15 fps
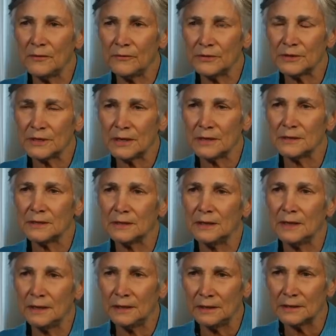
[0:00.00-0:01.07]
emphasizing
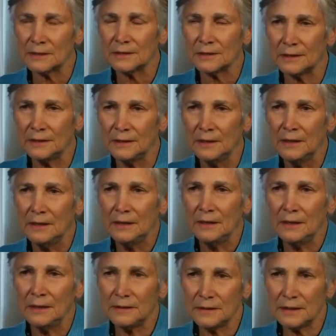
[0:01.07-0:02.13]
endlessly
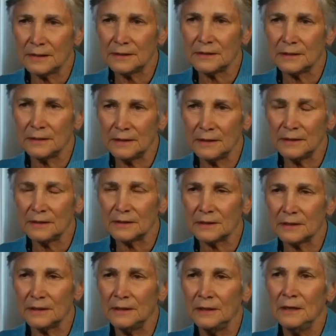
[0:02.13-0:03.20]
and testing
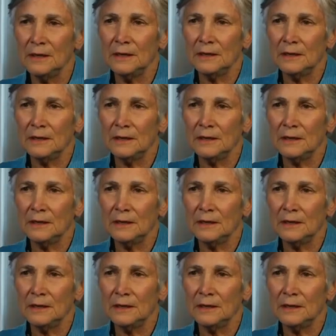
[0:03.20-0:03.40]
endlessly,